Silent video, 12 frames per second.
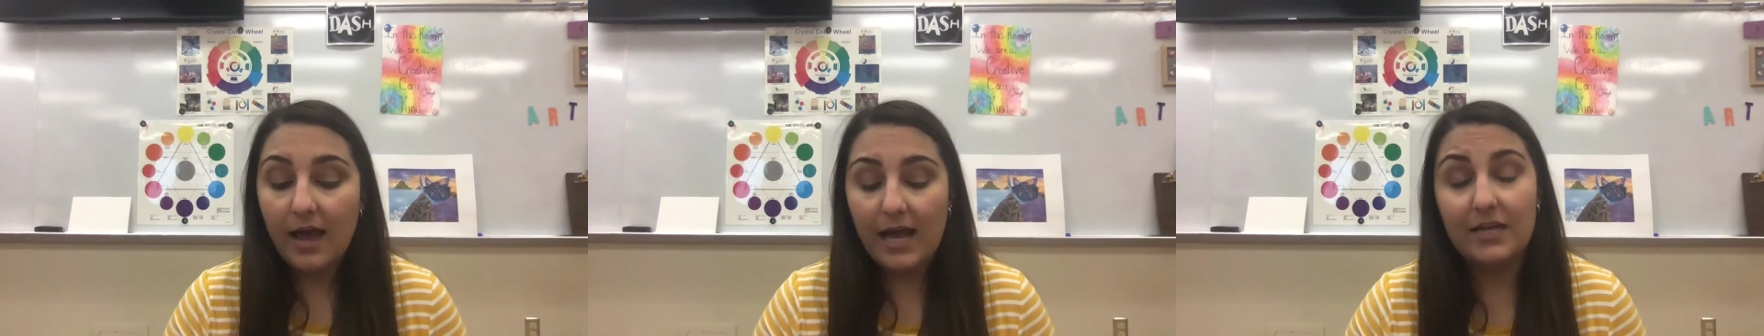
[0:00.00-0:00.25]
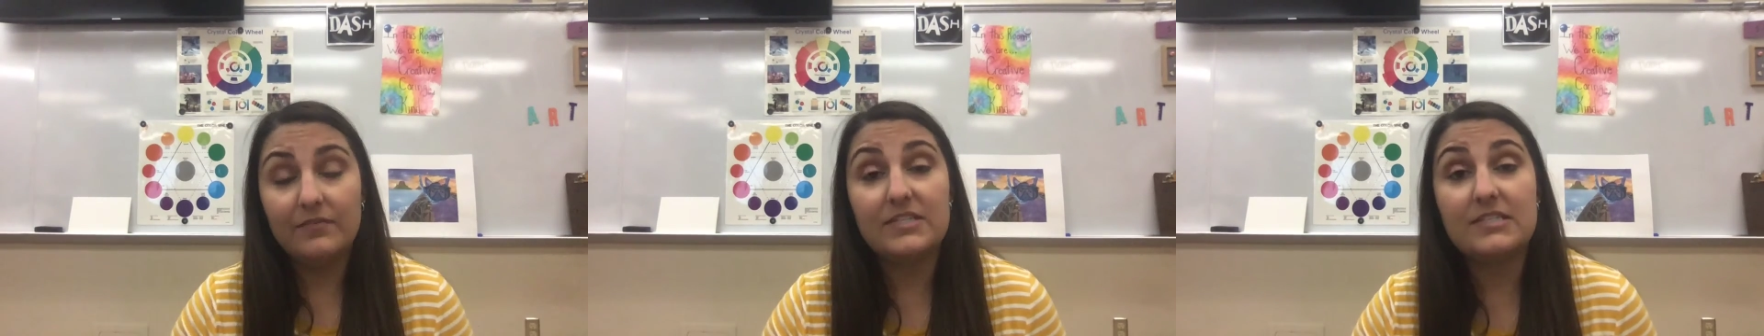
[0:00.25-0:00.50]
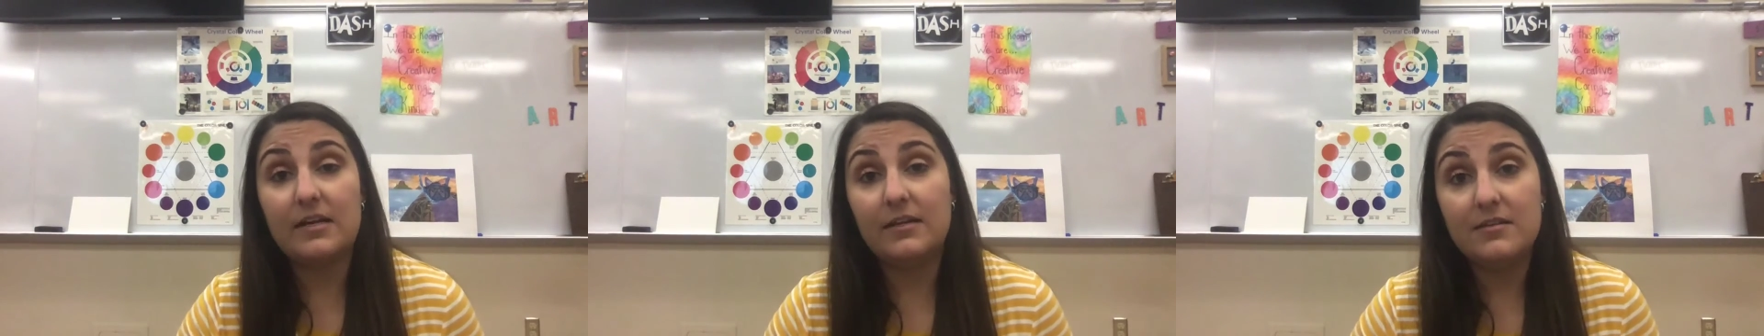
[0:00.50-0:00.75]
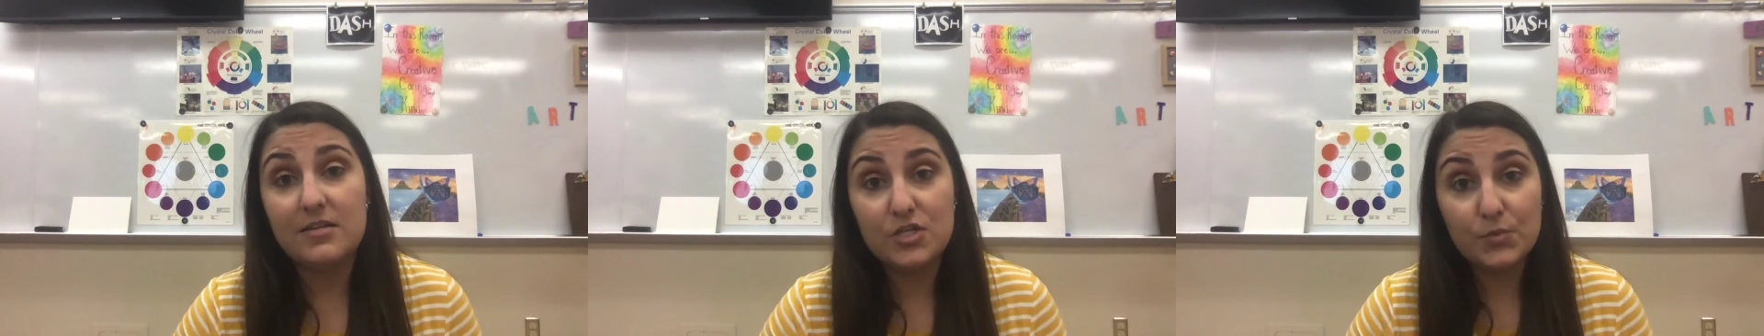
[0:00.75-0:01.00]
I have
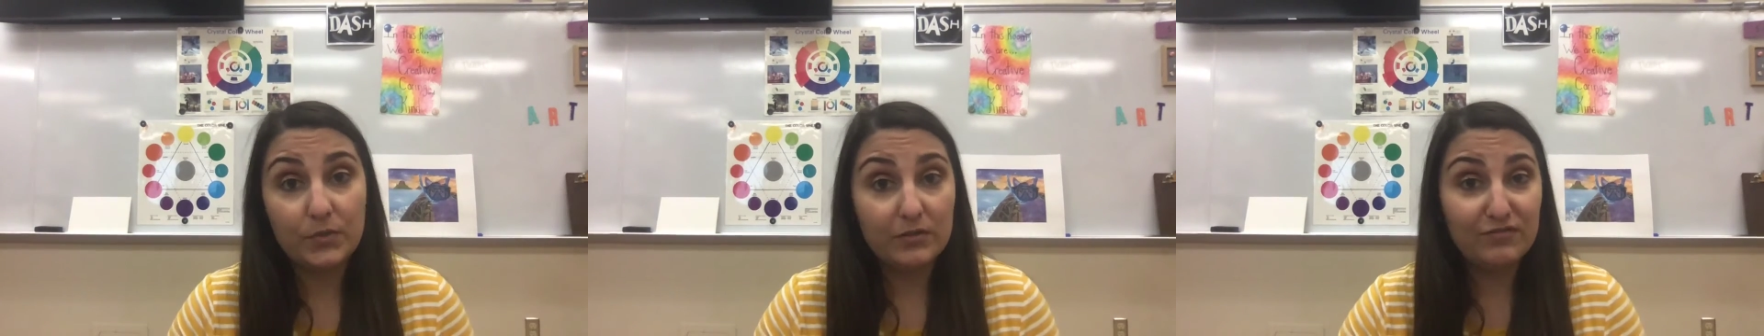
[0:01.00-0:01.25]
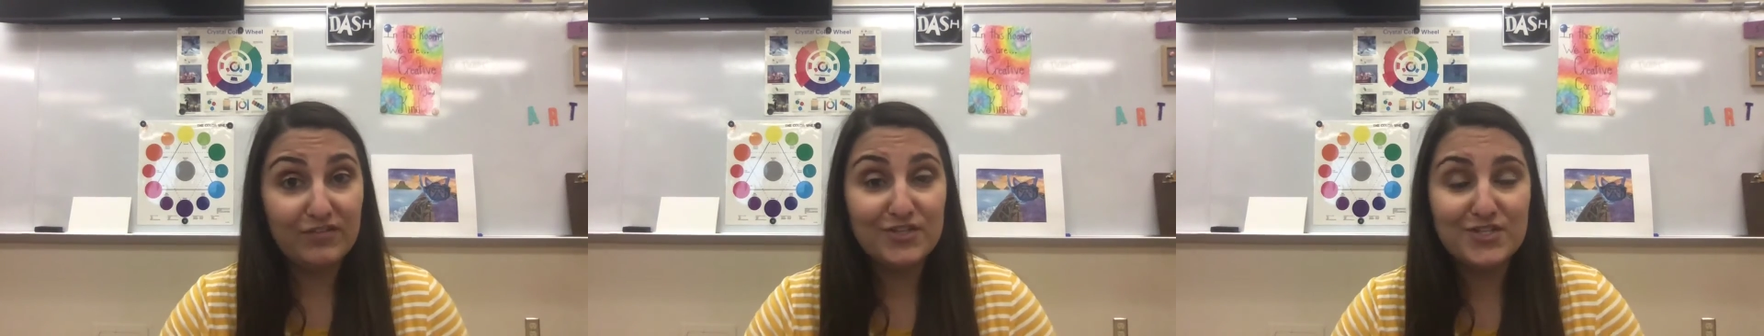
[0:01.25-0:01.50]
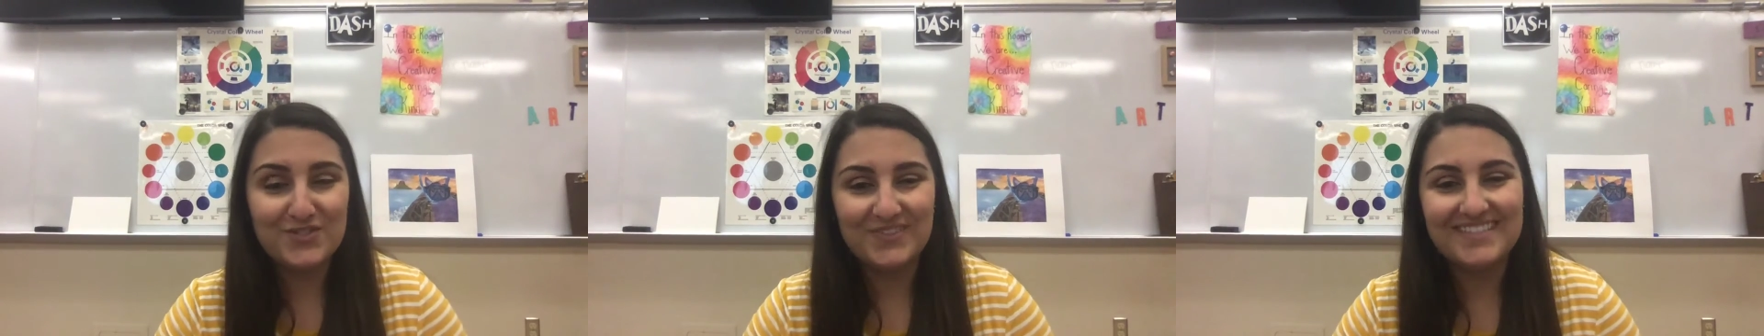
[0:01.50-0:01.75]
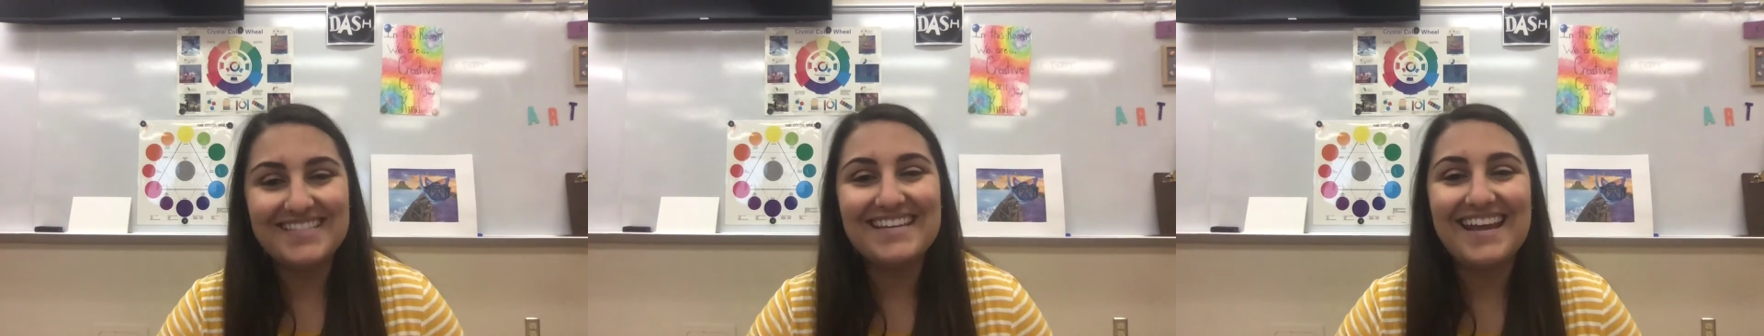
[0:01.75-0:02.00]
assigned each one of your
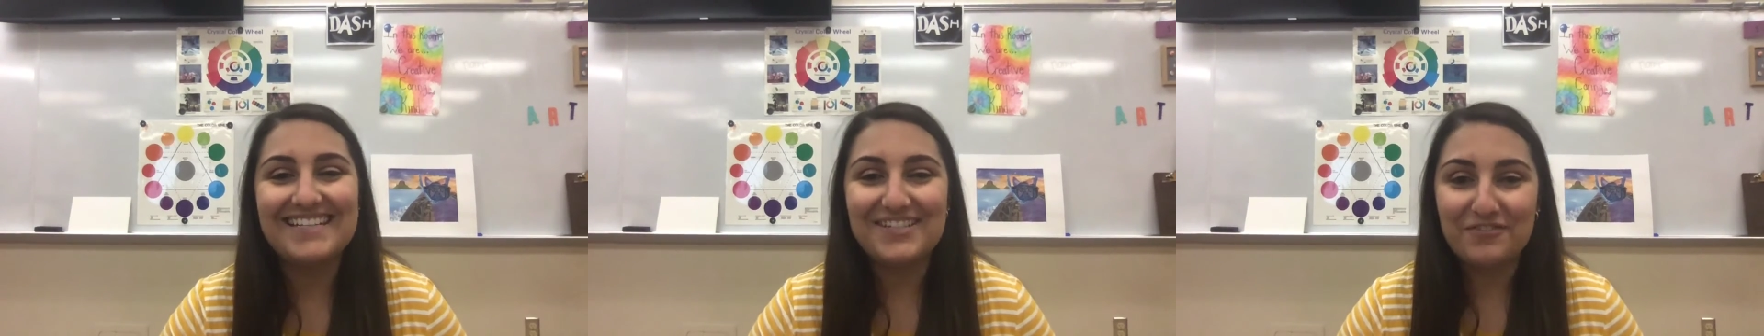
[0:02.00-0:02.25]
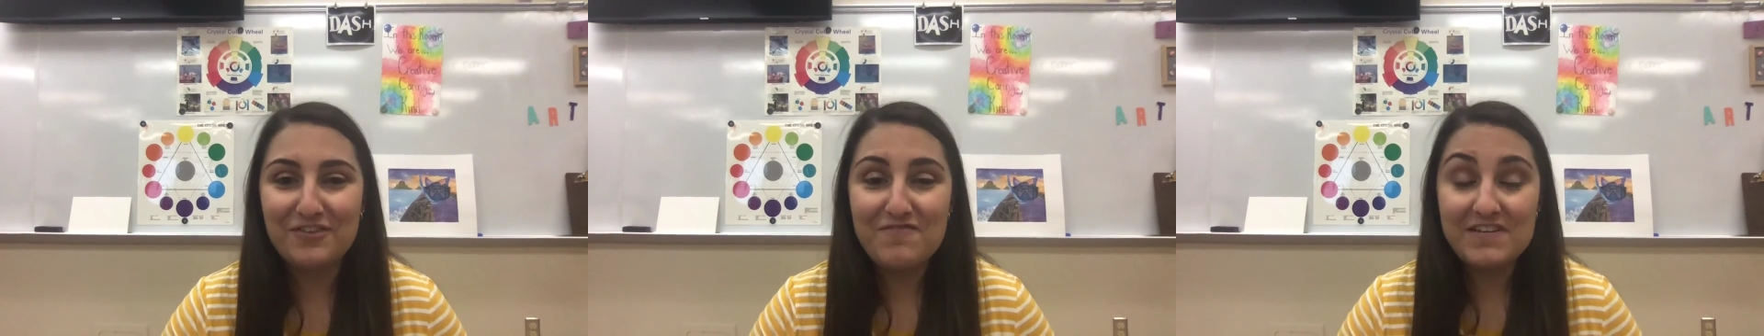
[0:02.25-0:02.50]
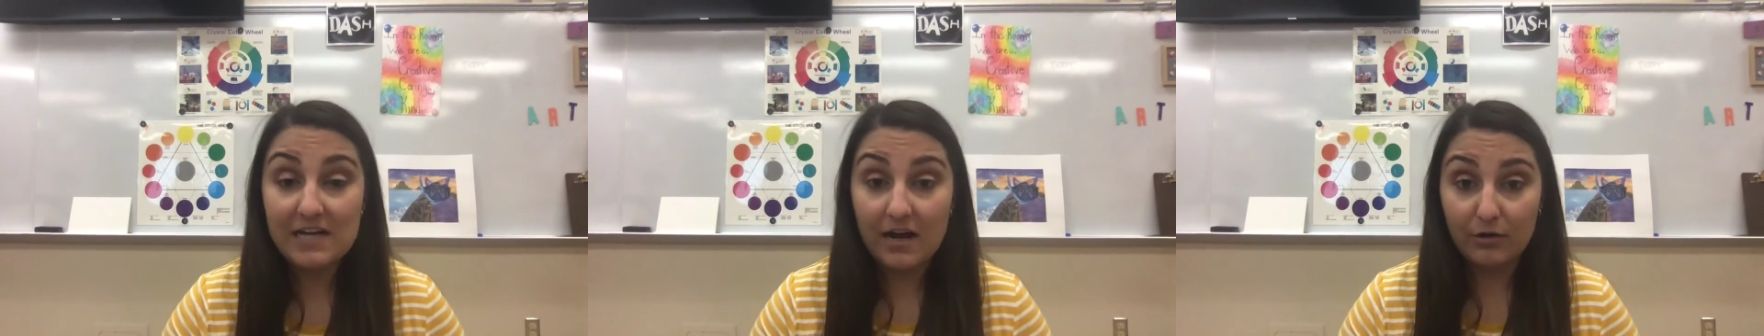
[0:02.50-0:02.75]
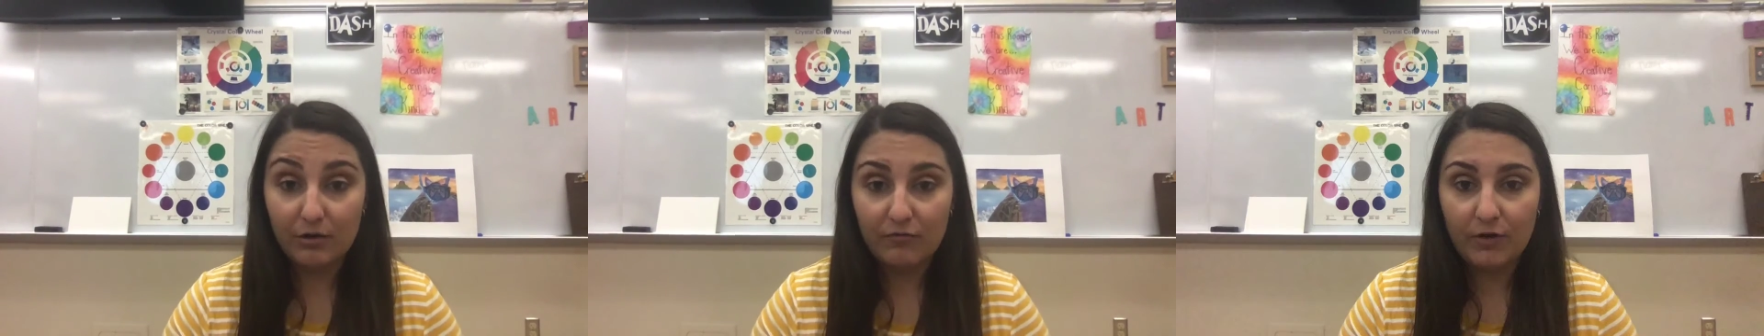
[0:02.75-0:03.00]
students a different
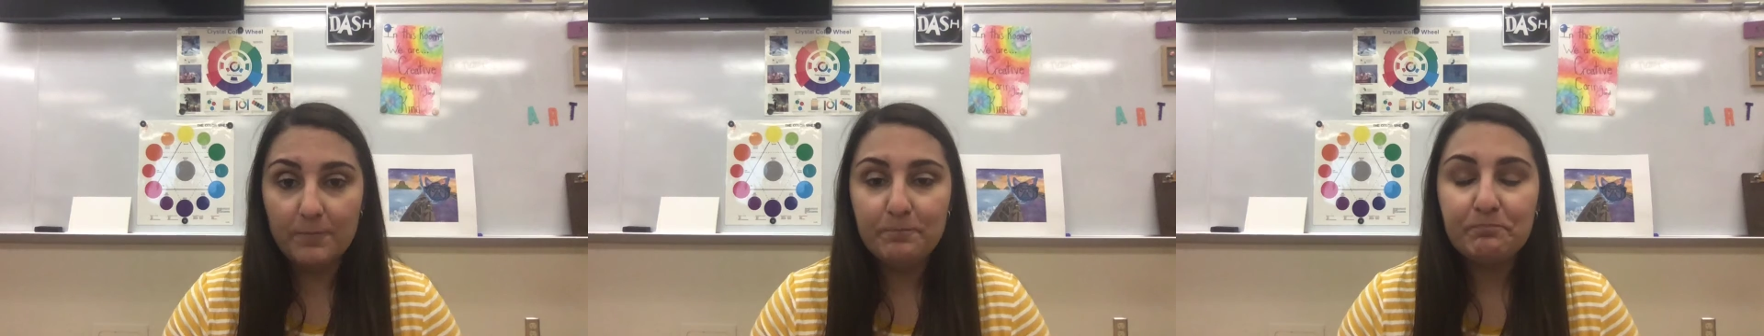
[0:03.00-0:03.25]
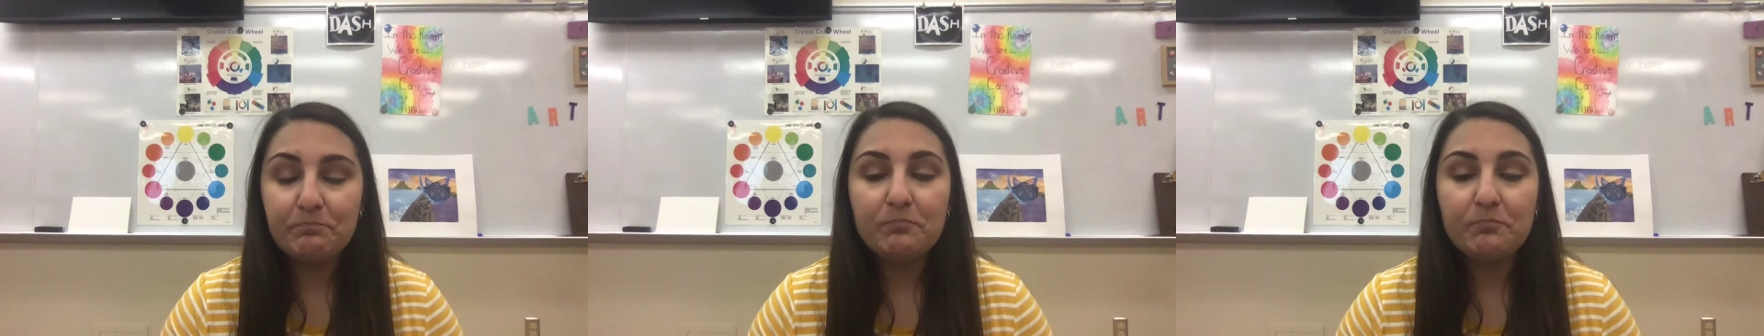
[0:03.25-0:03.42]
photographer,